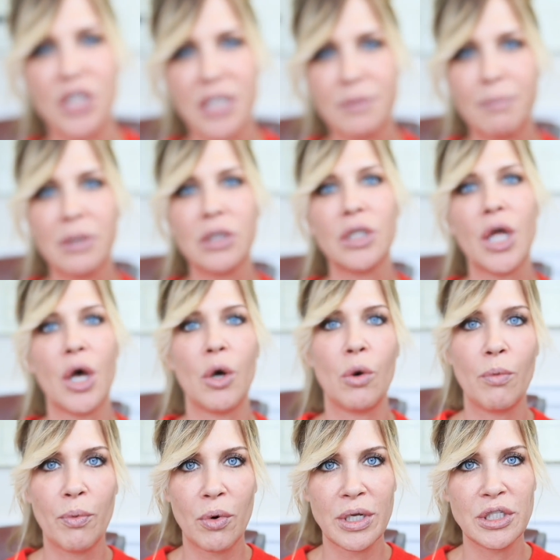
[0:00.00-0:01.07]
just
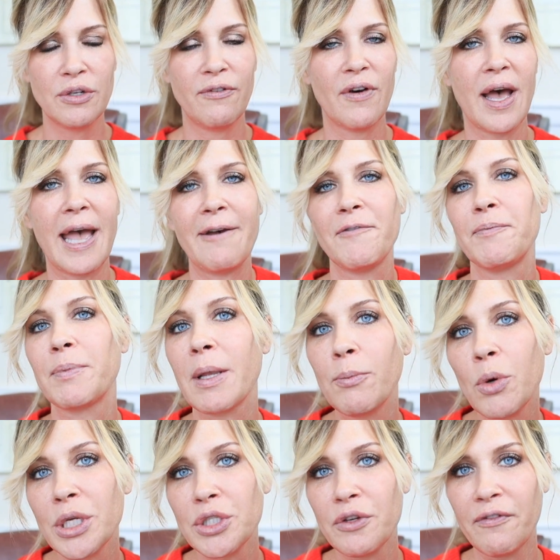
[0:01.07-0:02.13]
below 0.25.
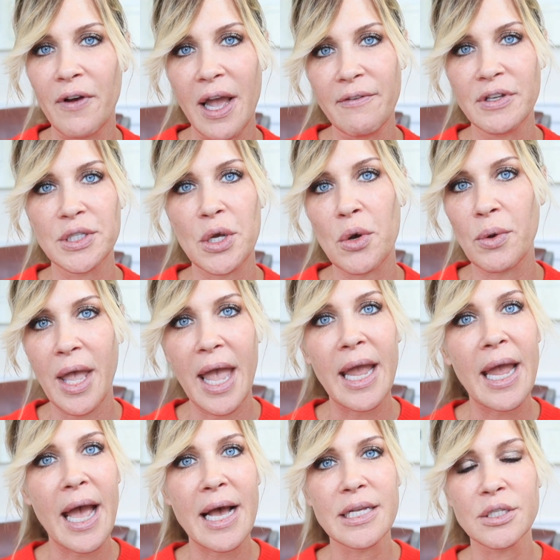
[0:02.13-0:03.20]
0.25 is
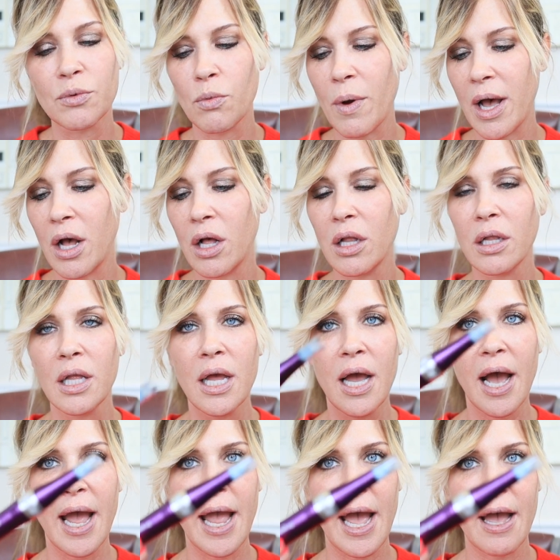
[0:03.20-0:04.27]
okay as well.
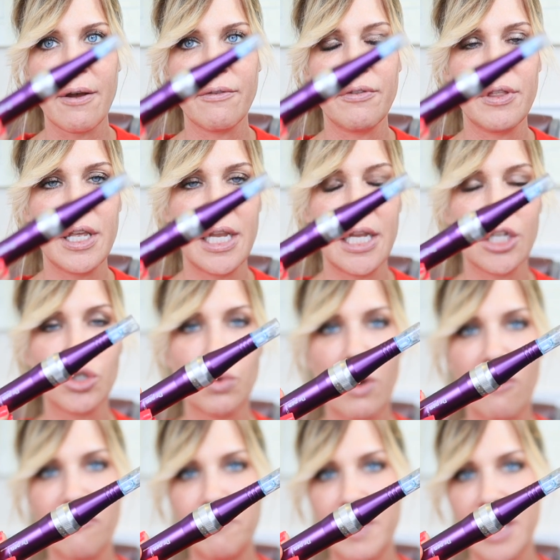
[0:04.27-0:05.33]
I have the
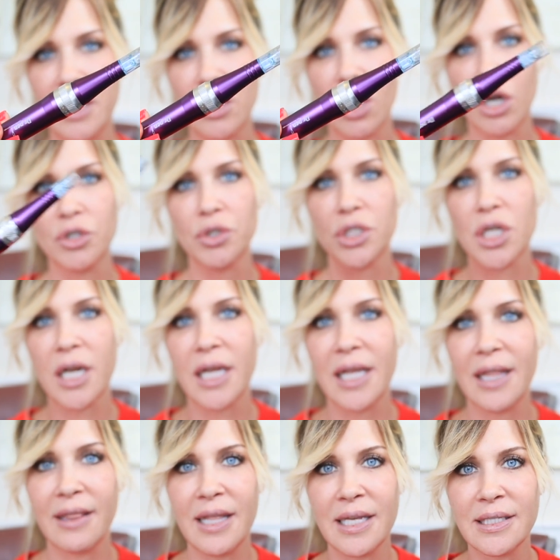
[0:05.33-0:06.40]
12 pin cartridge on
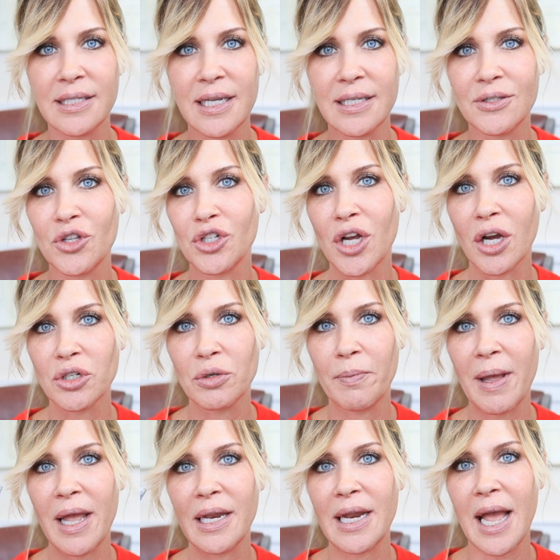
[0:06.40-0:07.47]
it. This is the Dr.
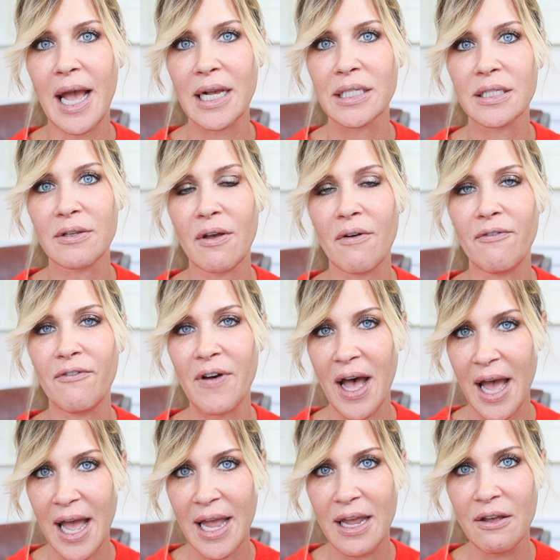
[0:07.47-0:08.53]
Pen
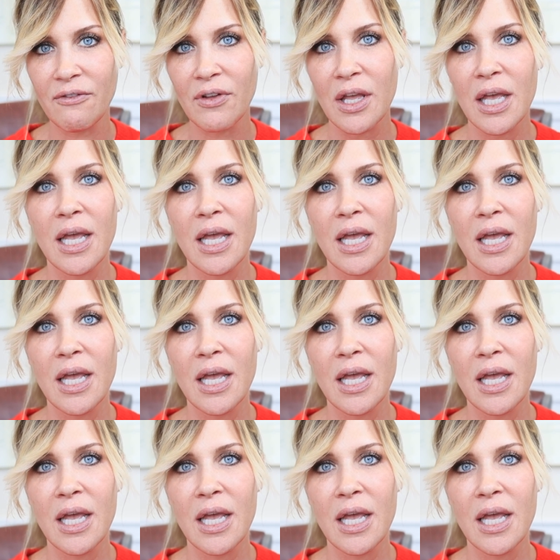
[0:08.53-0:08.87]
X5.